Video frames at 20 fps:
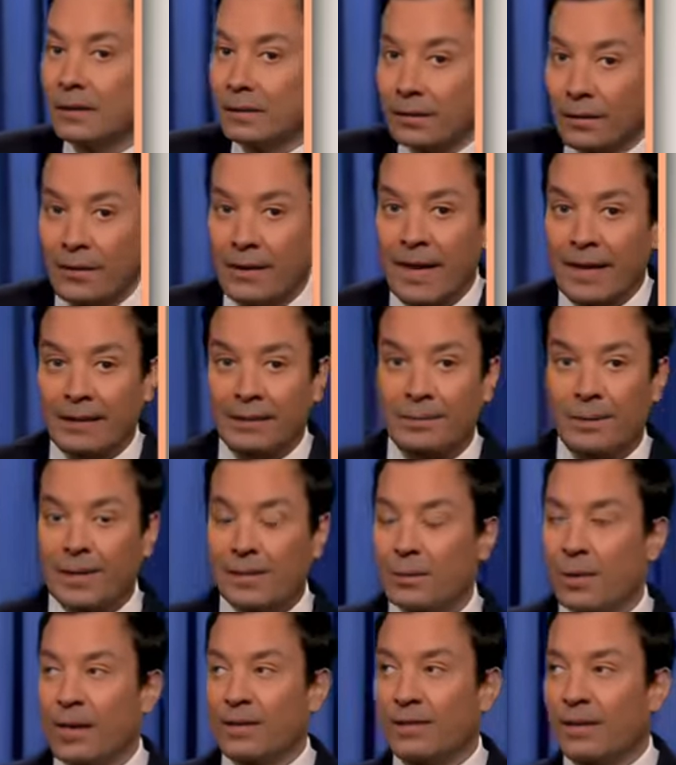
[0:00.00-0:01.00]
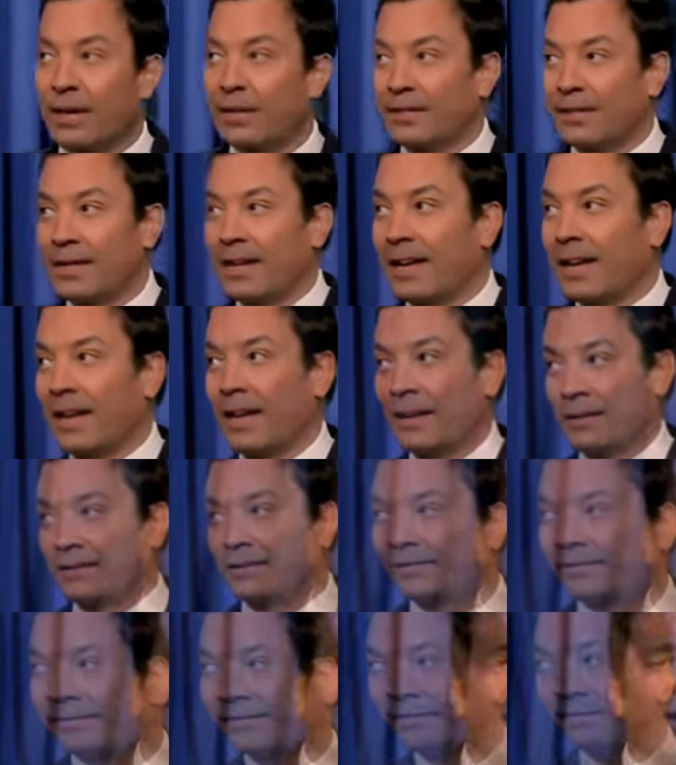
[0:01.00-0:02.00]
So that explains why it's on CNN.
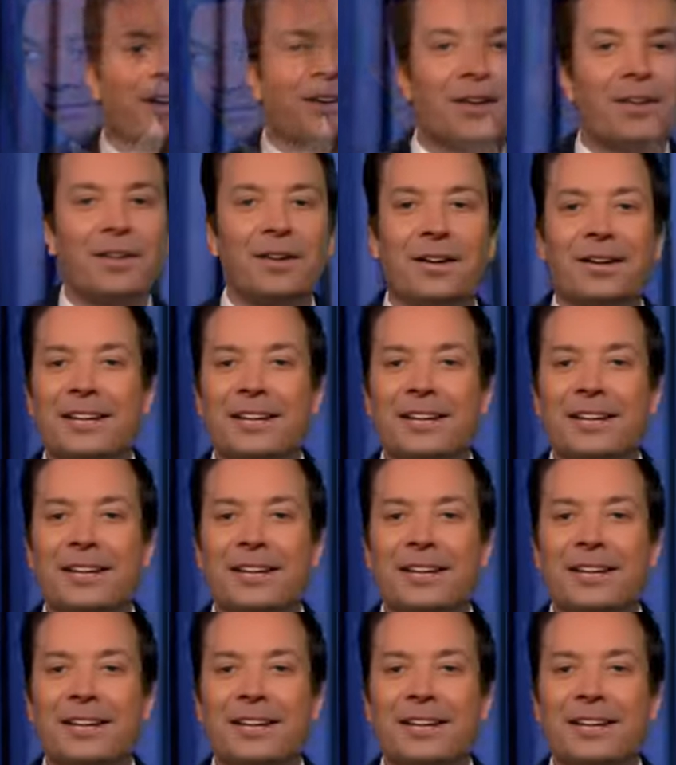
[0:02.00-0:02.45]
Another